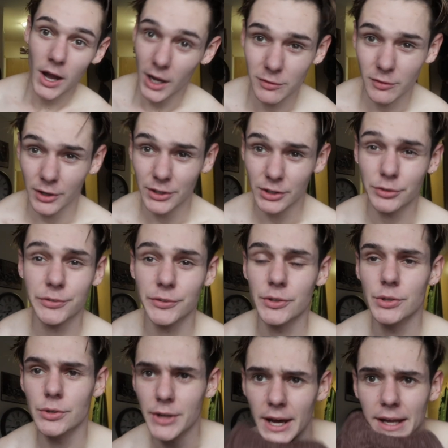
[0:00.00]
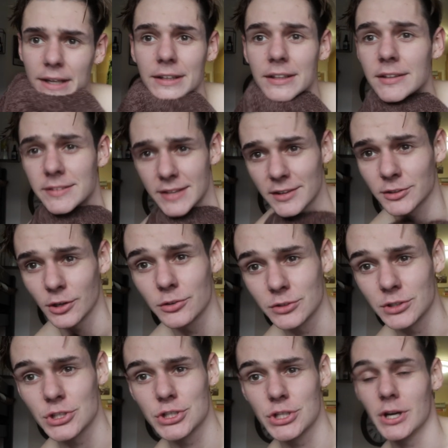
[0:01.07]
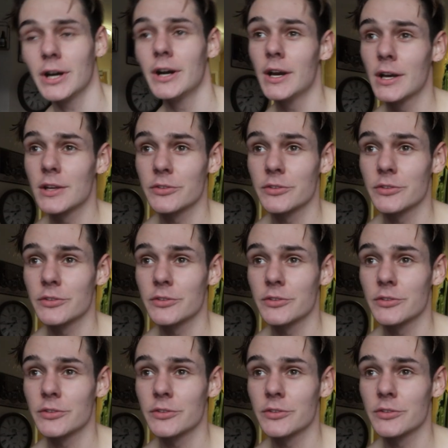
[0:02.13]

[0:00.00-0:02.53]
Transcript: I've got no food and Tesco's gonna shut.